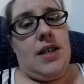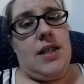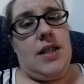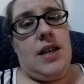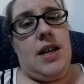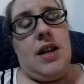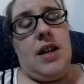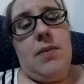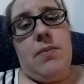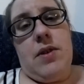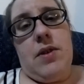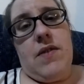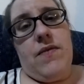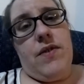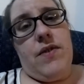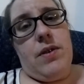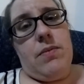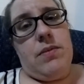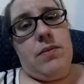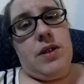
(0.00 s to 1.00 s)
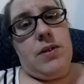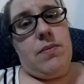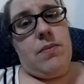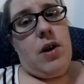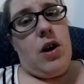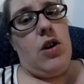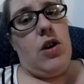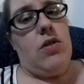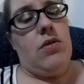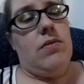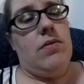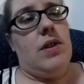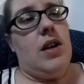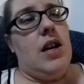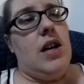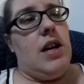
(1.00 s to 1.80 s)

I said, I'm going to film tomorrow.